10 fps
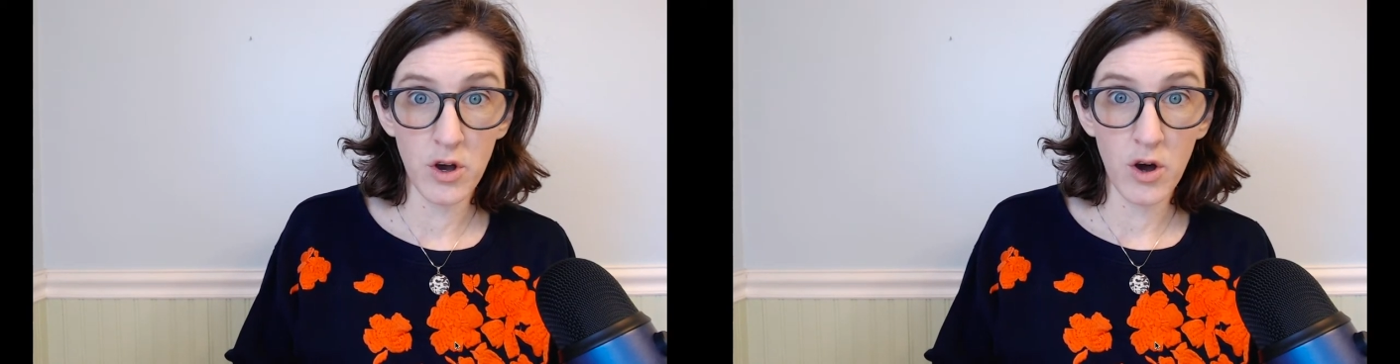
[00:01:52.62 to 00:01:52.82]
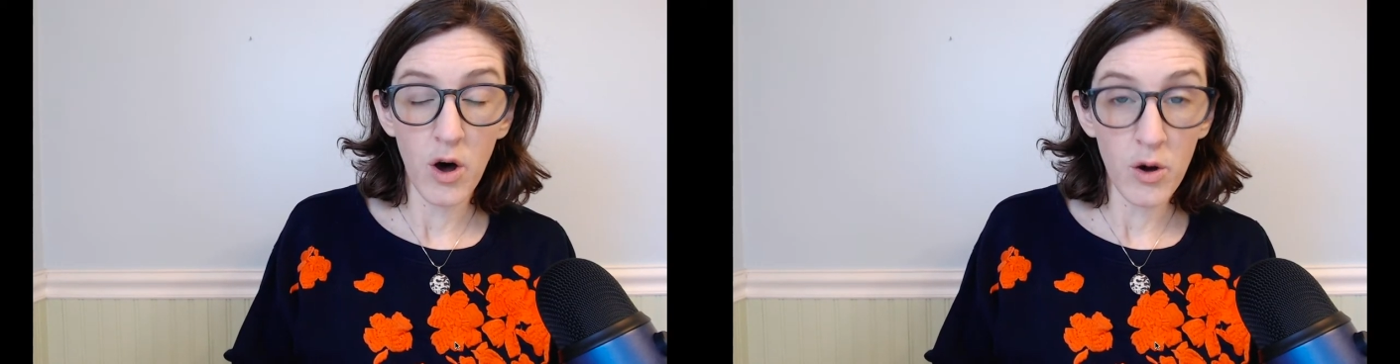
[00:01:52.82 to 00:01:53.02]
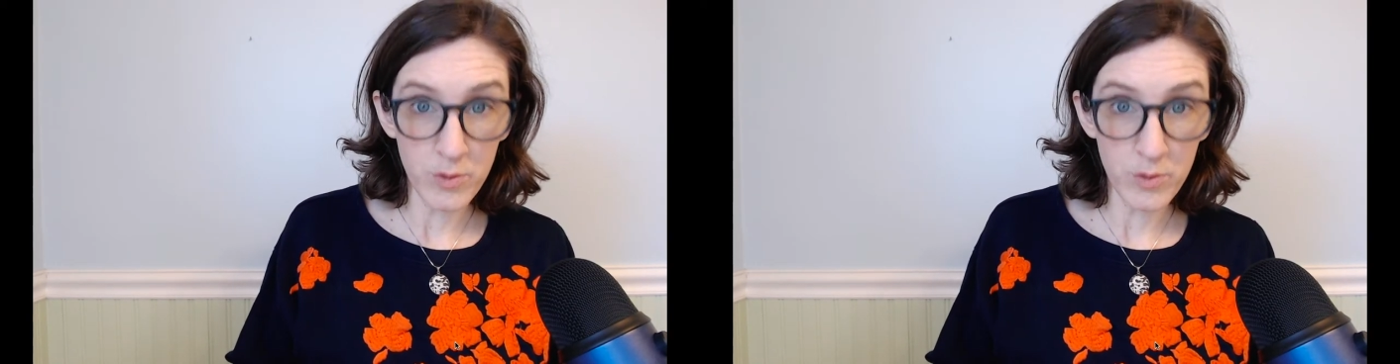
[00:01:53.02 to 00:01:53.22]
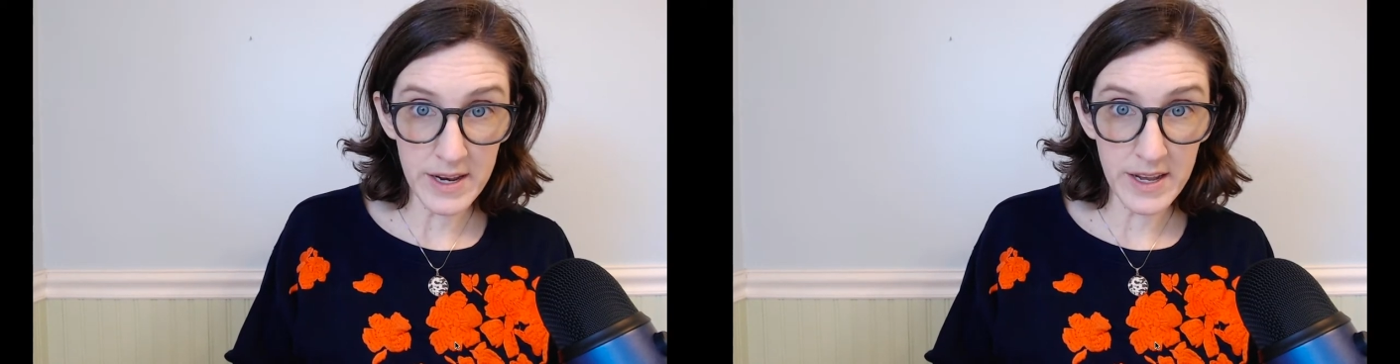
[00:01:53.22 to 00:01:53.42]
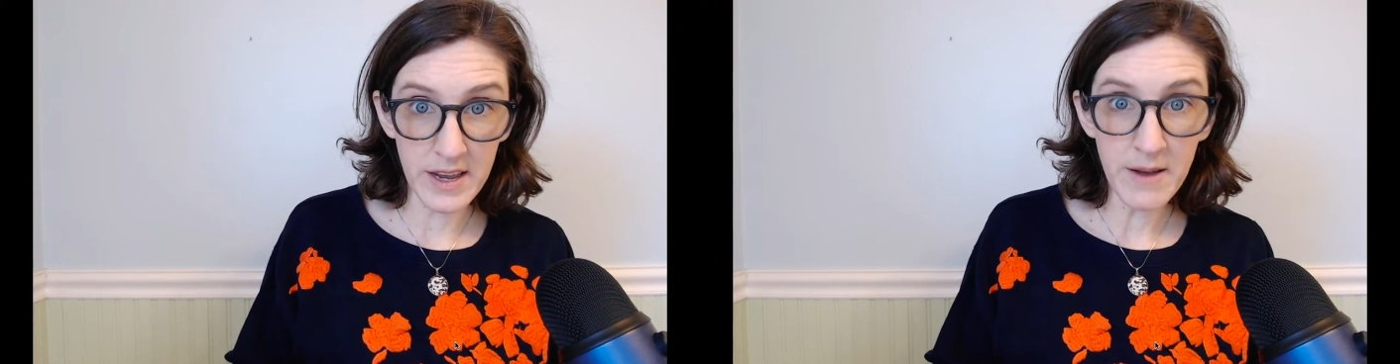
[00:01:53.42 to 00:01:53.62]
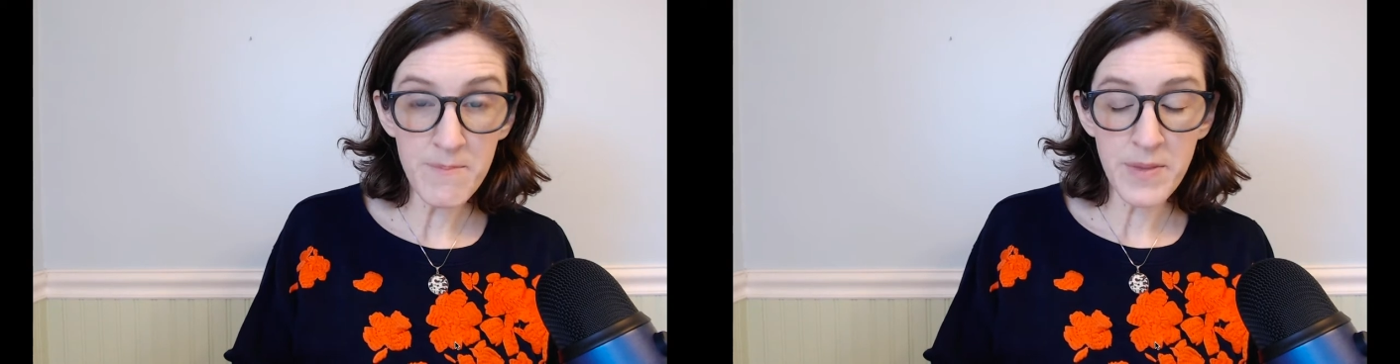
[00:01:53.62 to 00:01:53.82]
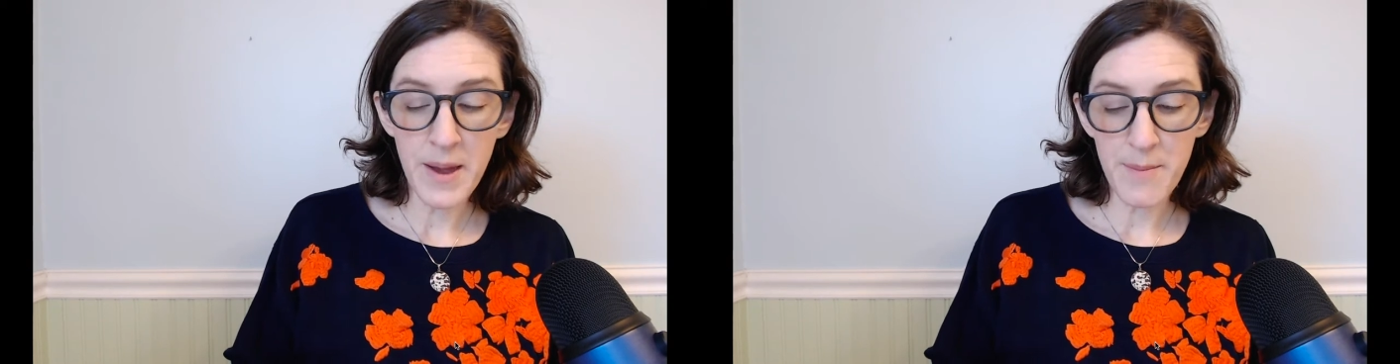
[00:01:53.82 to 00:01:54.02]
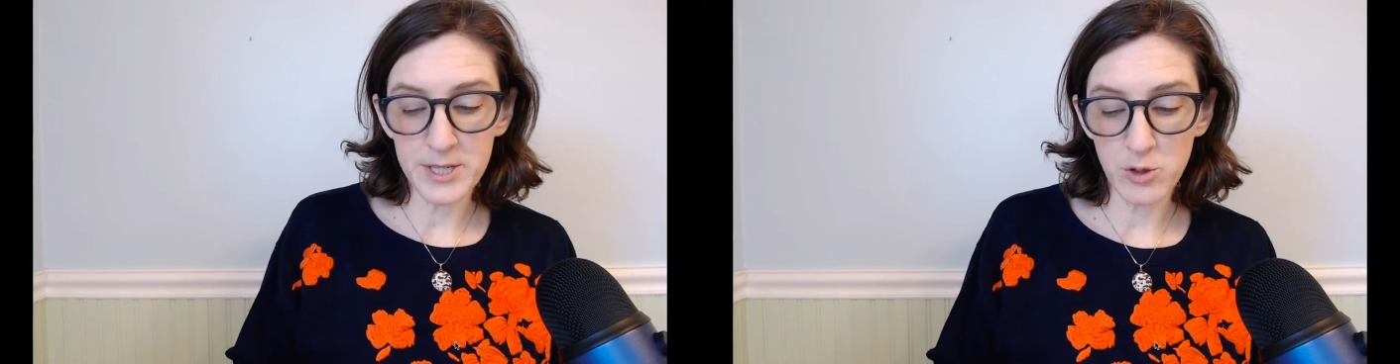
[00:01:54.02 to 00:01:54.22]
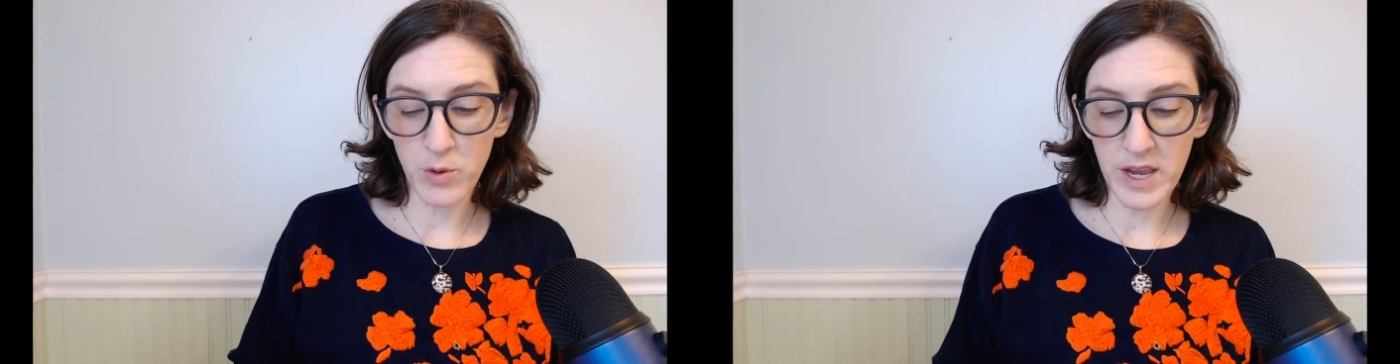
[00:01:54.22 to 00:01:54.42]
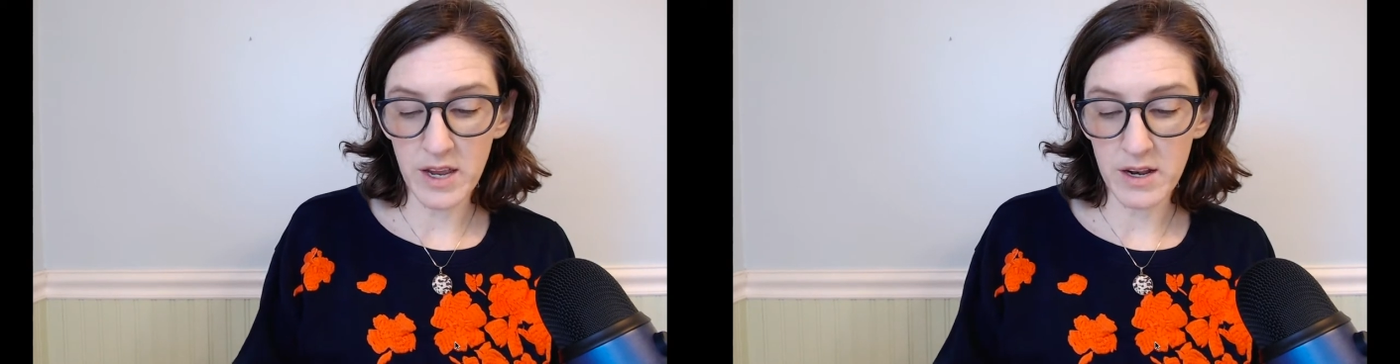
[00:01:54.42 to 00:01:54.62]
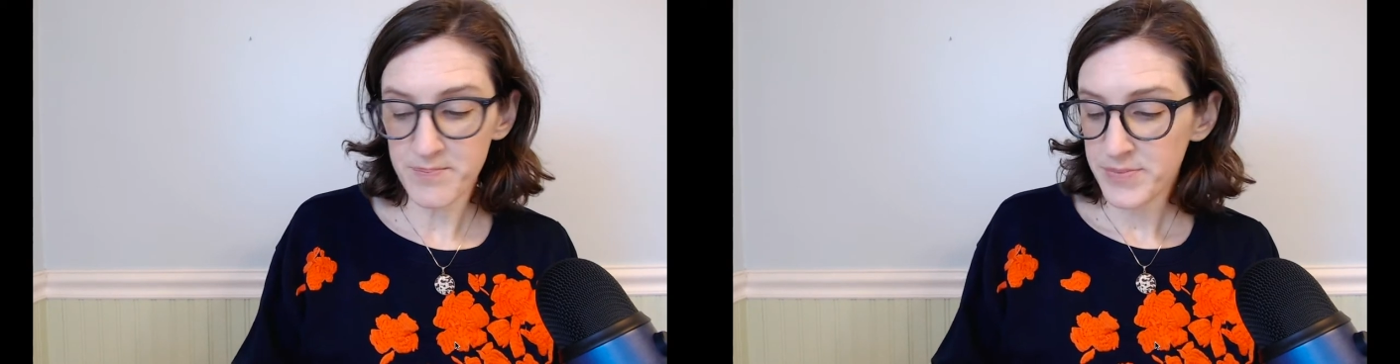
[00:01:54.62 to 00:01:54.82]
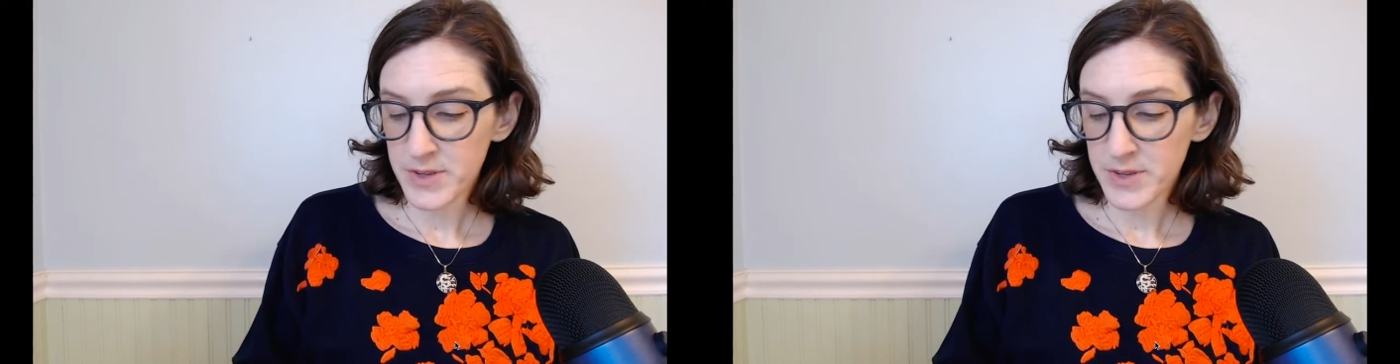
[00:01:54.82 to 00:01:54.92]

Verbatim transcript: already between,